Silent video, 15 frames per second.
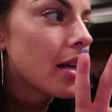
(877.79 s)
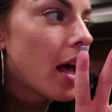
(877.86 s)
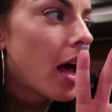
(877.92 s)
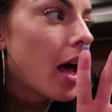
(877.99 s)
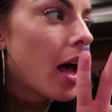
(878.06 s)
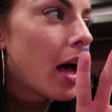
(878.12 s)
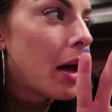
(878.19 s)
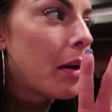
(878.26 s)

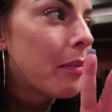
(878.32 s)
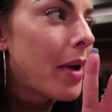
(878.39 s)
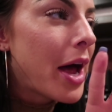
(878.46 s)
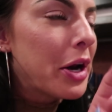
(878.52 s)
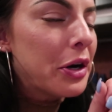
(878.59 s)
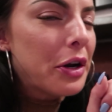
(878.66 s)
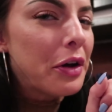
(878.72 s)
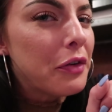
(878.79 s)
Um,
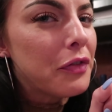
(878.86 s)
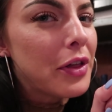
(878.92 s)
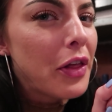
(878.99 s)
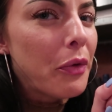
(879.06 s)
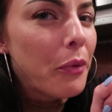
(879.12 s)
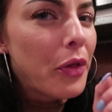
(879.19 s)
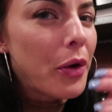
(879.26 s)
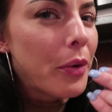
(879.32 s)
I don't know if the
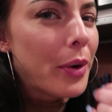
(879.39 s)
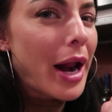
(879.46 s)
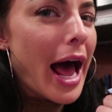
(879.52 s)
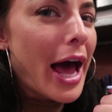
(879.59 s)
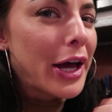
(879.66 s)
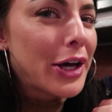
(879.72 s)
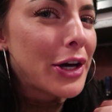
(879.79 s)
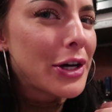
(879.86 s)
other one
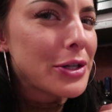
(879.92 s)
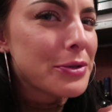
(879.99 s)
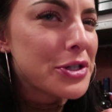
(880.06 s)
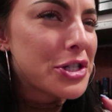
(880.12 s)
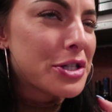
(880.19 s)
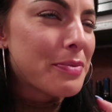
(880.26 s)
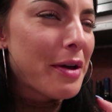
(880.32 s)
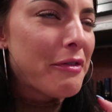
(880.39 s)
I cooked
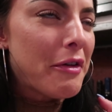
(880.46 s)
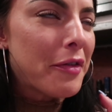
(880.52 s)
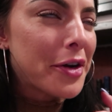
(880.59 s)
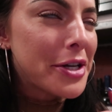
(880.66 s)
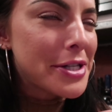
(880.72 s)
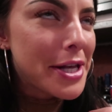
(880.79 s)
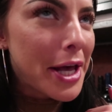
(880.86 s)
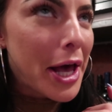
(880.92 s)
was just my favorite
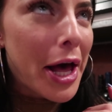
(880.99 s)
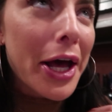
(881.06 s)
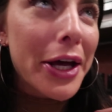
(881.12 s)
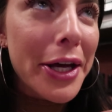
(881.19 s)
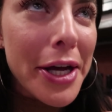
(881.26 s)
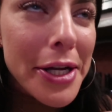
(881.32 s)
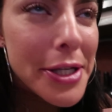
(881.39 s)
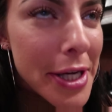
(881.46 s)
because like I
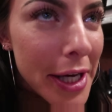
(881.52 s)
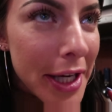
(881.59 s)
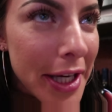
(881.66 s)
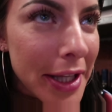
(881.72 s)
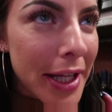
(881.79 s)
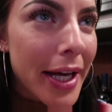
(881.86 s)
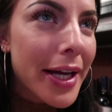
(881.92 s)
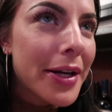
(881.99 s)
cooked it
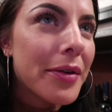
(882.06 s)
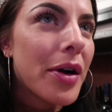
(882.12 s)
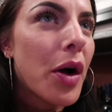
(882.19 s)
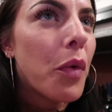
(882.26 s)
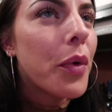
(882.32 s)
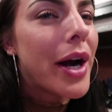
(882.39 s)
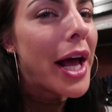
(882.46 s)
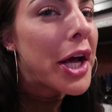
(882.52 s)
and like
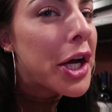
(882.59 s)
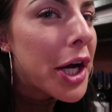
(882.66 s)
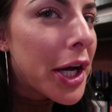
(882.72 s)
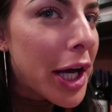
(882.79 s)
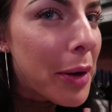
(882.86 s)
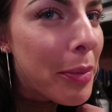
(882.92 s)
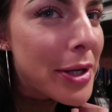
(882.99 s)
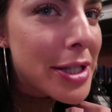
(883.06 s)
when I
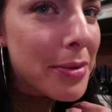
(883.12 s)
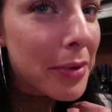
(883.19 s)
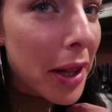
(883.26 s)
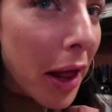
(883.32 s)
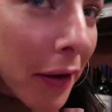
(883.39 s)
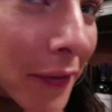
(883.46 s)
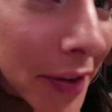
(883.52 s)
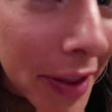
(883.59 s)
cook I put some
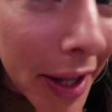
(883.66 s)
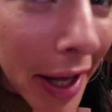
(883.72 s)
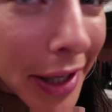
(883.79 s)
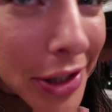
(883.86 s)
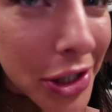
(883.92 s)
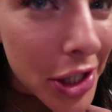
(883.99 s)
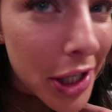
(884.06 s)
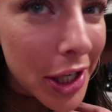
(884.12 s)
love in
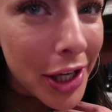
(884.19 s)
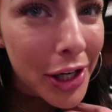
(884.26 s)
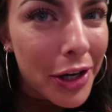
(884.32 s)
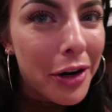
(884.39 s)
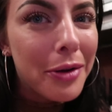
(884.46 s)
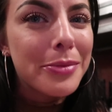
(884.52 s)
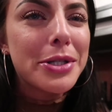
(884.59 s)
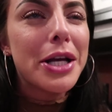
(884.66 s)
that. You
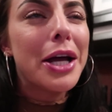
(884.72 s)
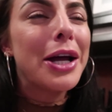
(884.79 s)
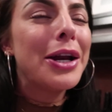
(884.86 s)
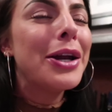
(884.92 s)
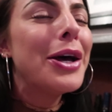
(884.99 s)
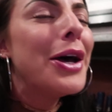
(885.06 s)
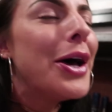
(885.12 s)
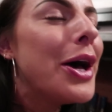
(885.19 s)
know what I'm
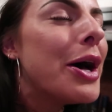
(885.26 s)
saying?